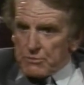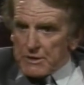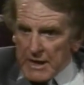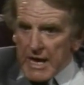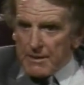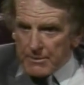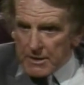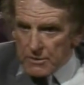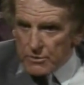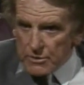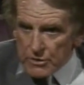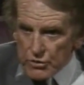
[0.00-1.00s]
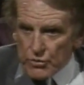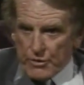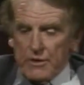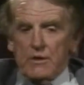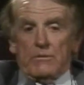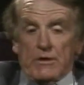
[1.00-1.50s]
you in the army, it'll do you good."
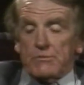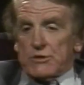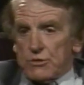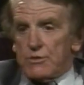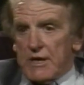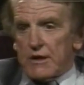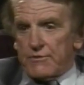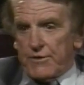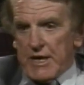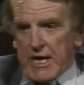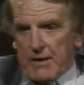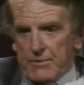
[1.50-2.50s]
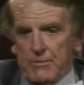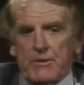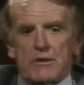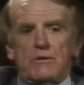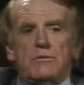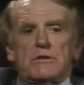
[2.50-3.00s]
Well, he was too young for the army,
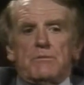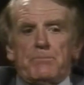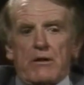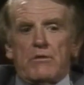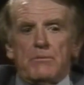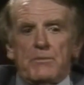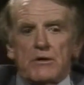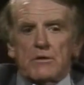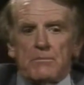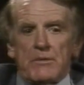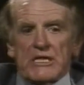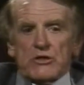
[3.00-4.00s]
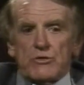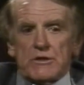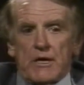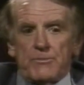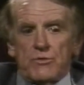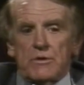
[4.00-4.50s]
but there was a paramilitary
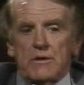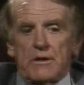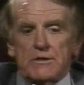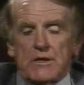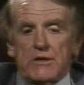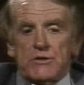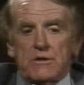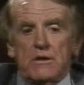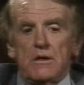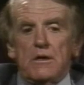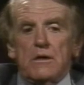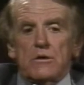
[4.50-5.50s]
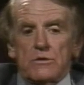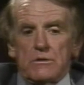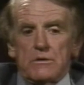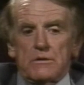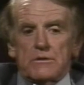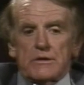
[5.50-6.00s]
type organization
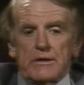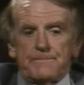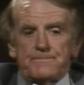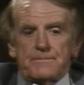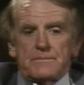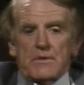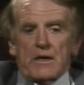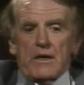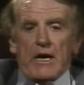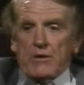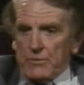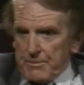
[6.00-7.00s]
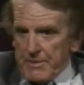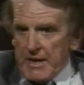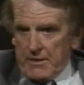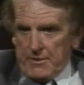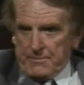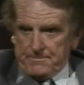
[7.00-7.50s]
called Outward
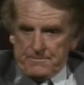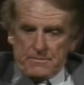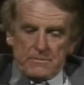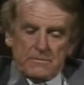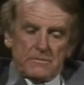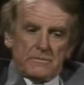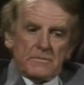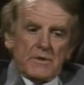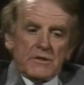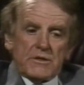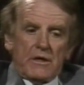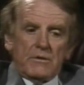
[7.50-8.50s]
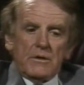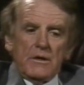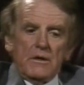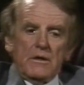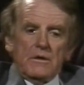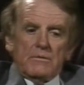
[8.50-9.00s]
Bound. So
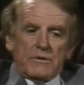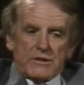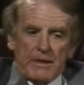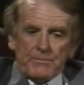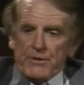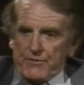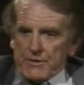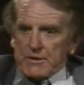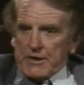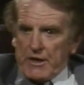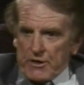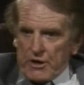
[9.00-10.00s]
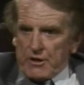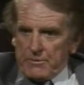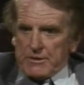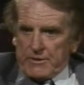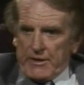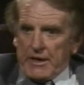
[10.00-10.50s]
with some difficulty, I got him
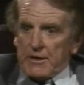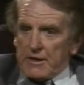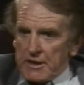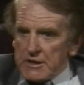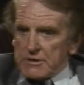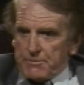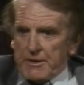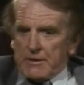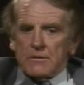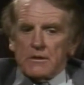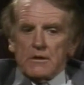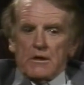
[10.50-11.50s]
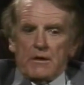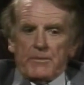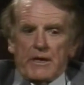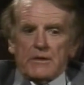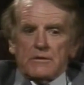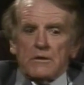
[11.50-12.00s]
into that, and he spent
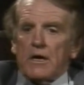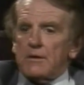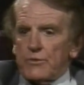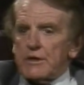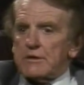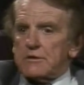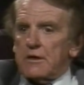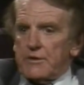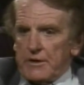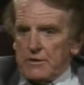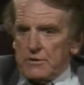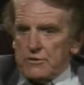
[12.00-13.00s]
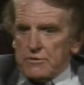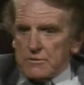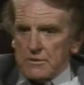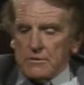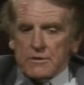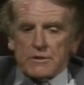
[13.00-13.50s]
about 9 weeks on the usual
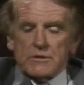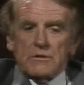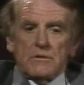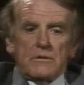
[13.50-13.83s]
course.